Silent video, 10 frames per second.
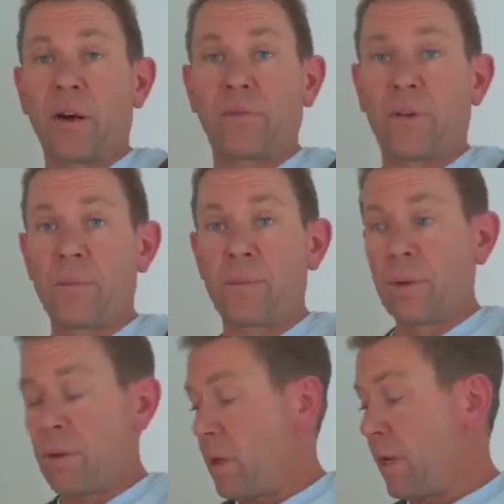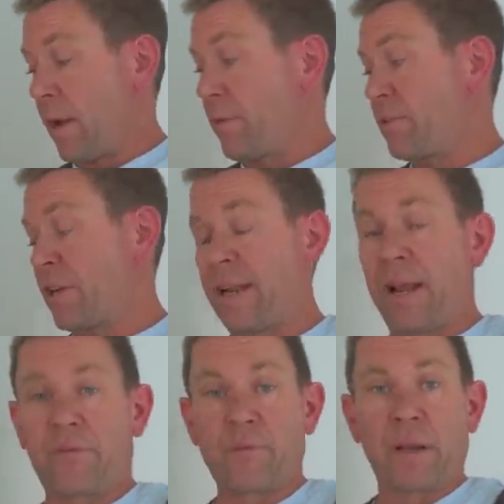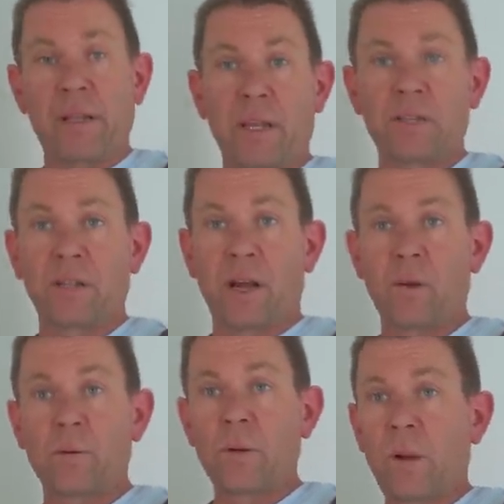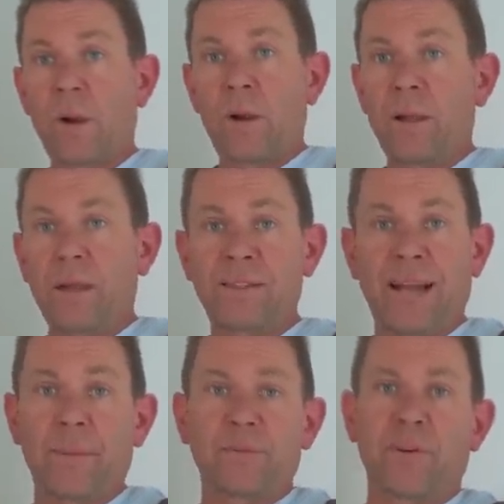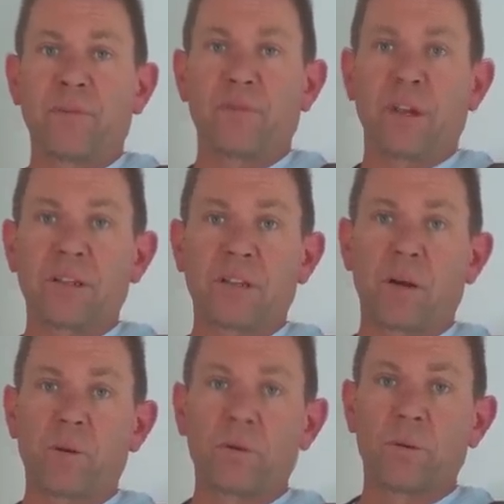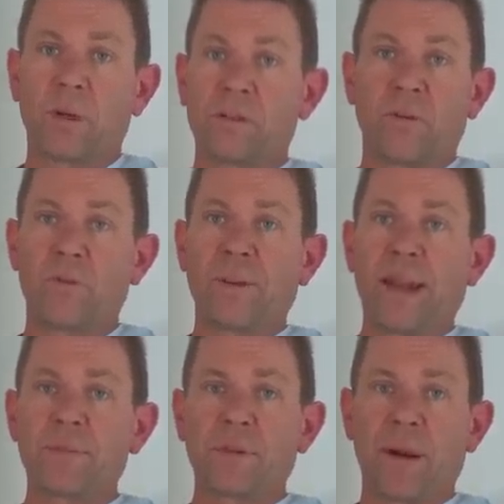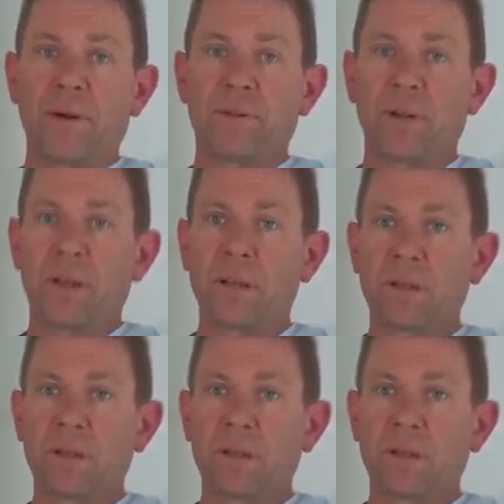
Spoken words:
I've, you know, you're sitting there for many years ago. There's apps for everything, so there's roofing apps apparently. Yeah.